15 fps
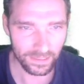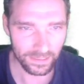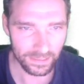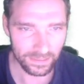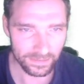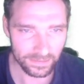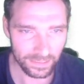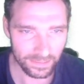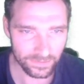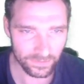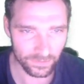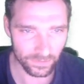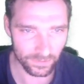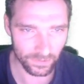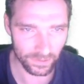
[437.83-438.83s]
And that
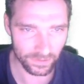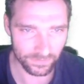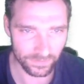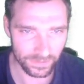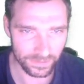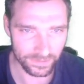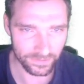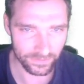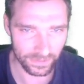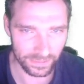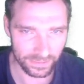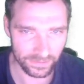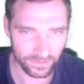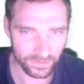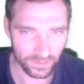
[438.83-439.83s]
school qualifies, right?
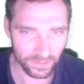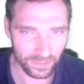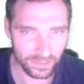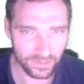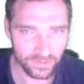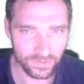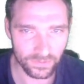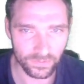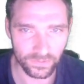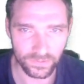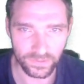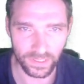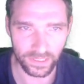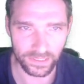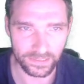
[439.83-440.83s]
And there's a lot of
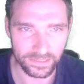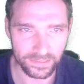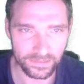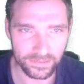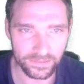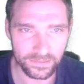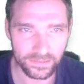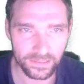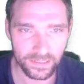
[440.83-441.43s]
schools on here